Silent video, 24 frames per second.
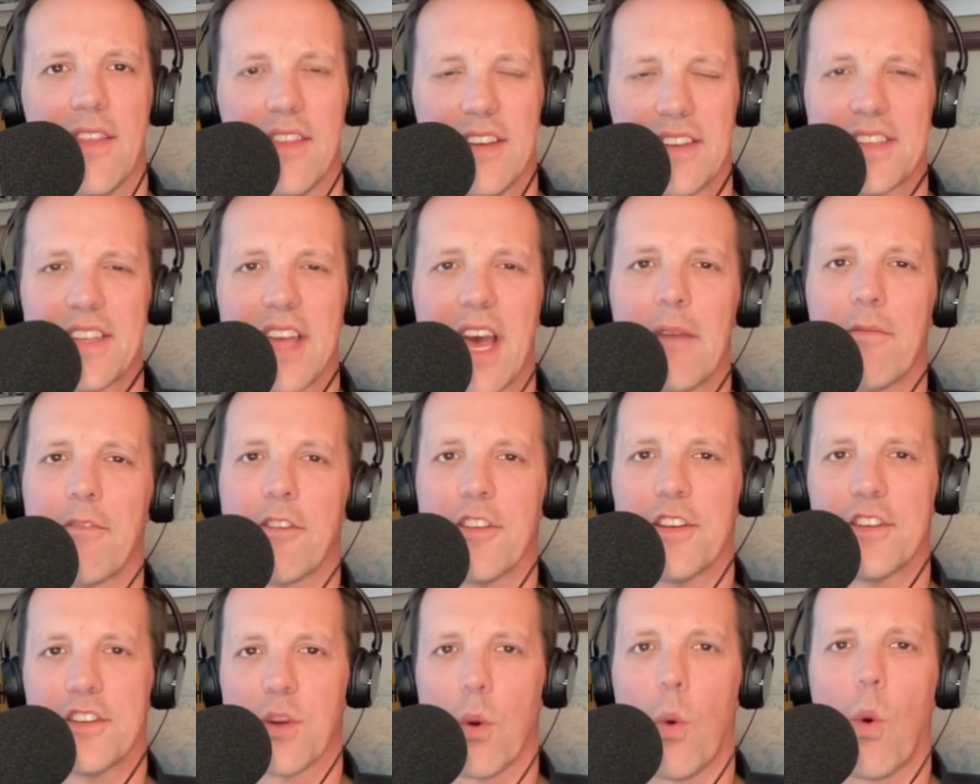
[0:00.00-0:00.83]
this time for
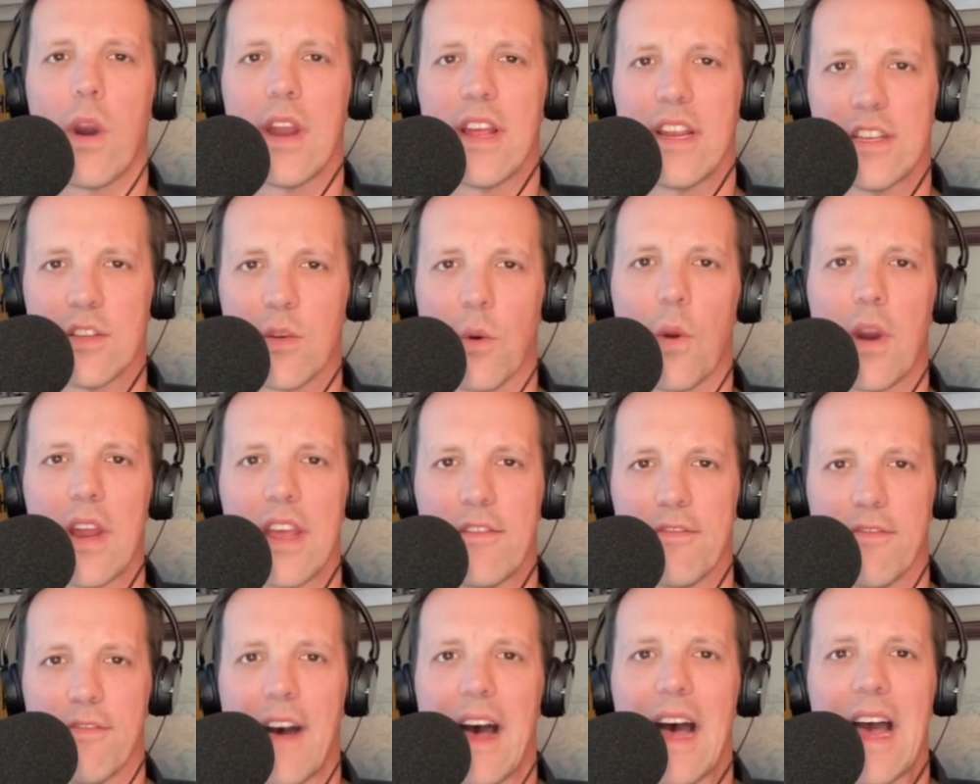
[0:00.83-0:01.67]
the
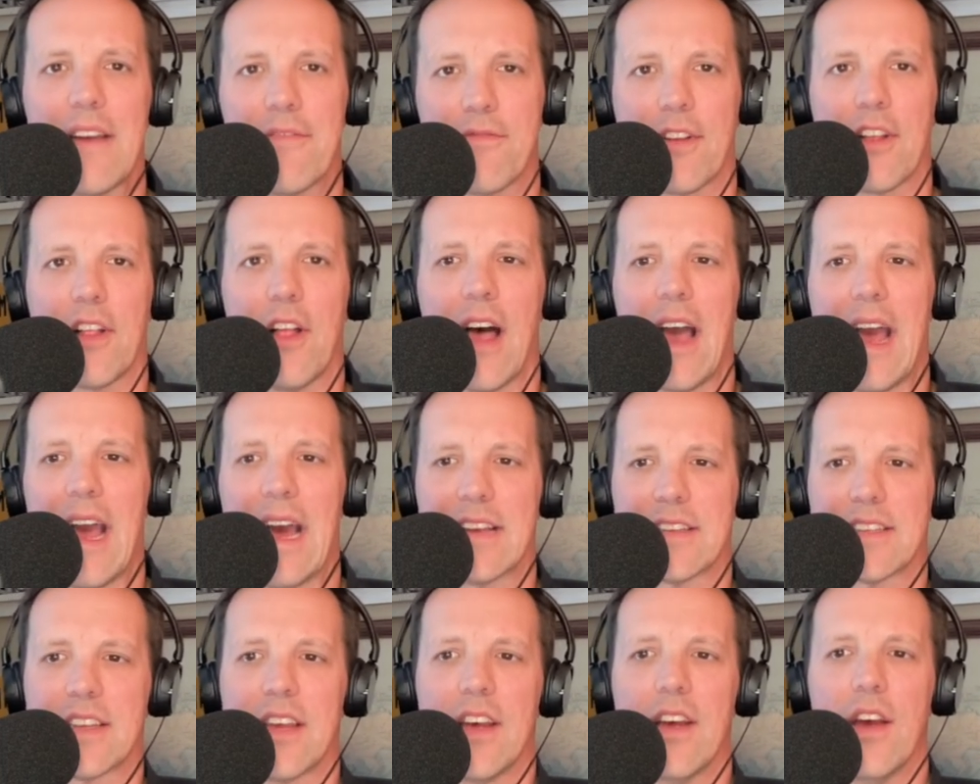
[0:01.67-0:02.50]
2025
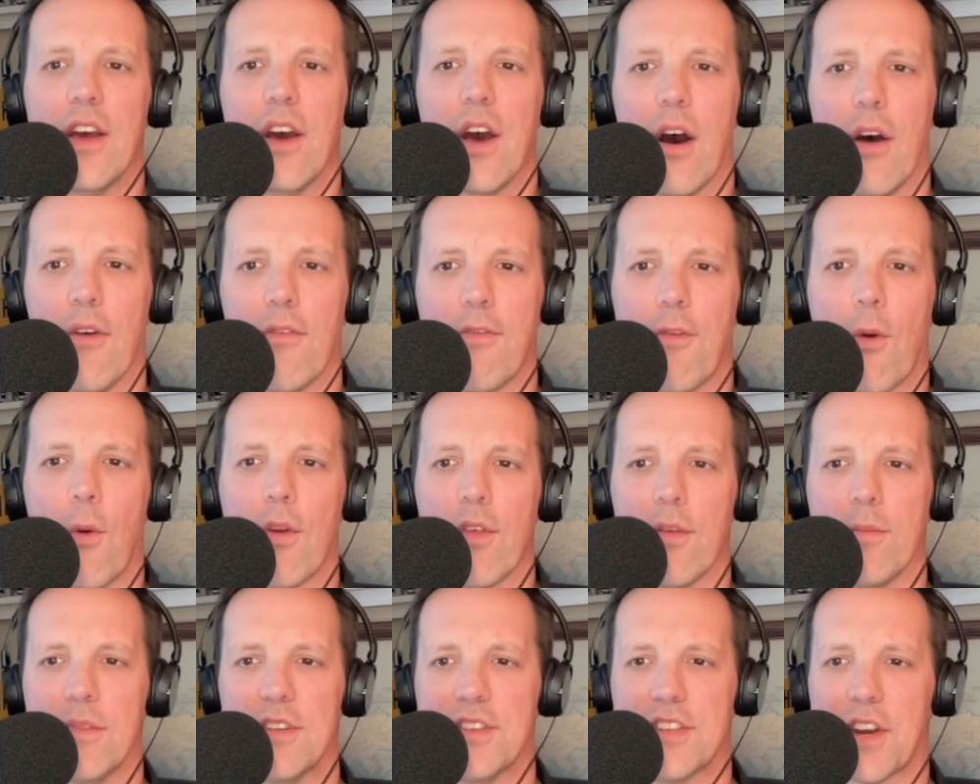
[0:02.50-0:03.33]
class for
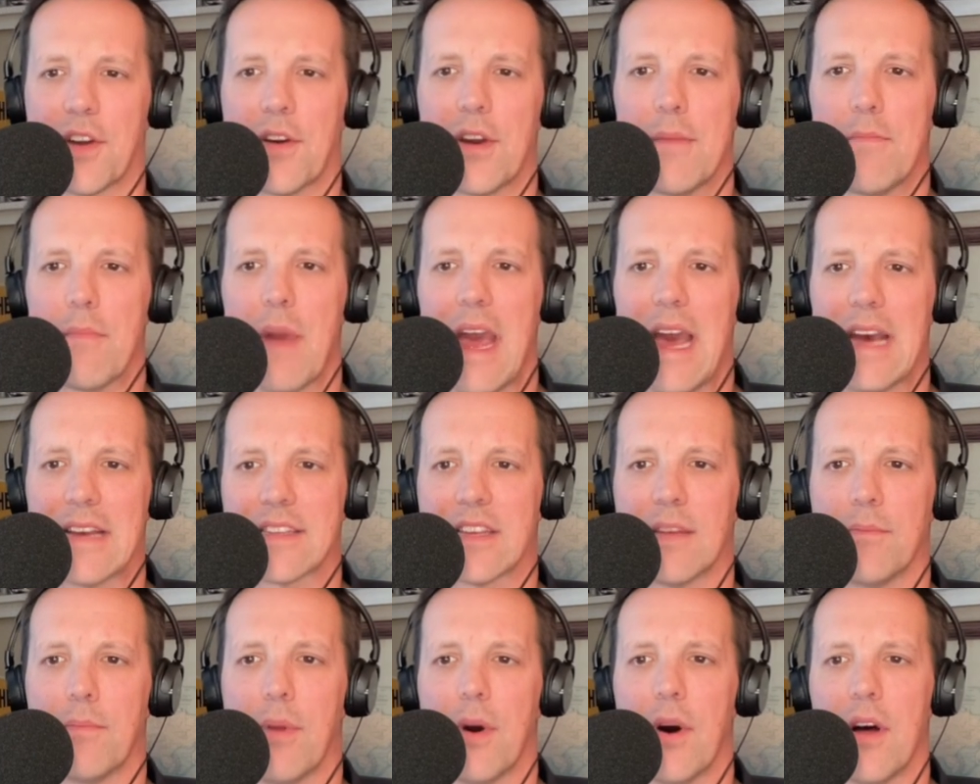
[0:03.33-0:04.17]
the Missouri
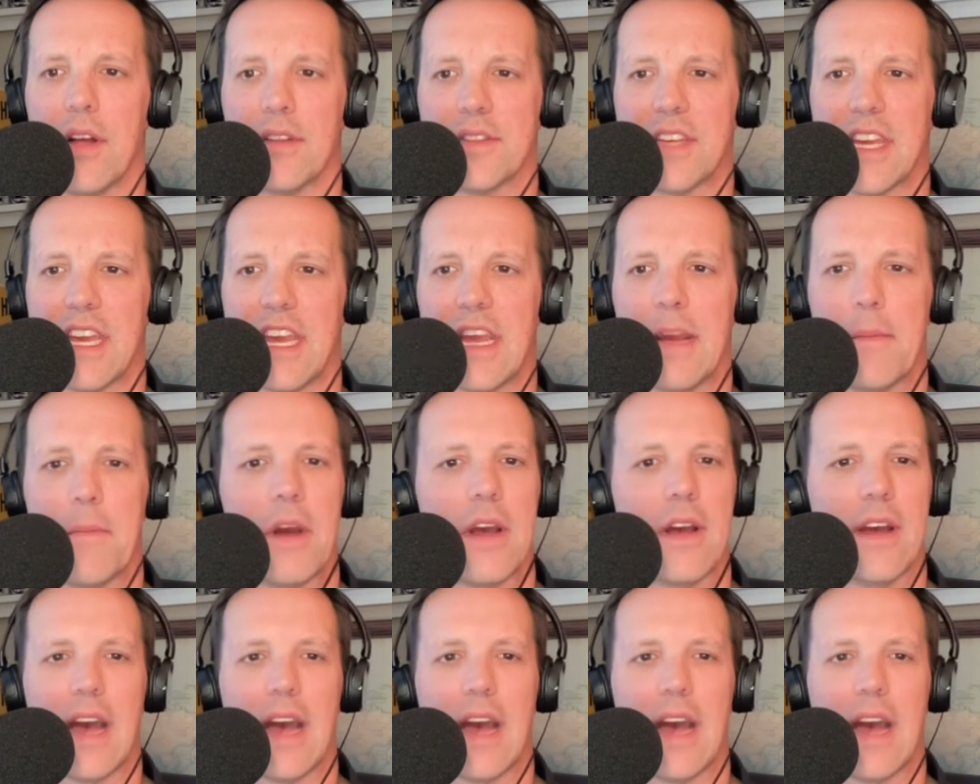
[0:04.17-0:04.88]
basketball team.